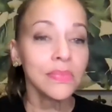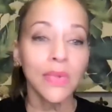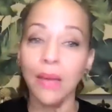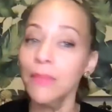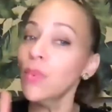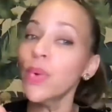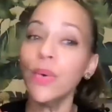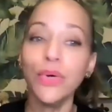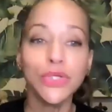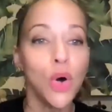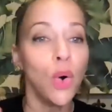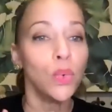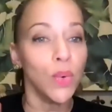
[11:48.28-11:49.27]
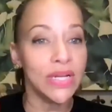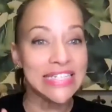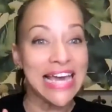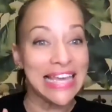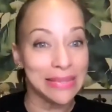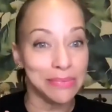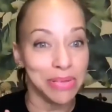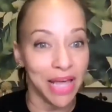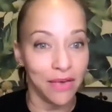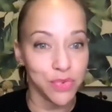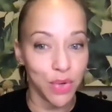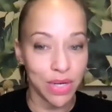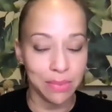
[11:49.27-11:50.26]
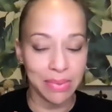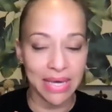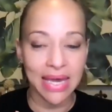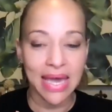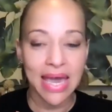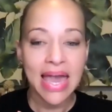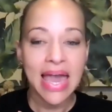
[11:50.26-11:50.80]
but we were told what date the playoffs were going to be.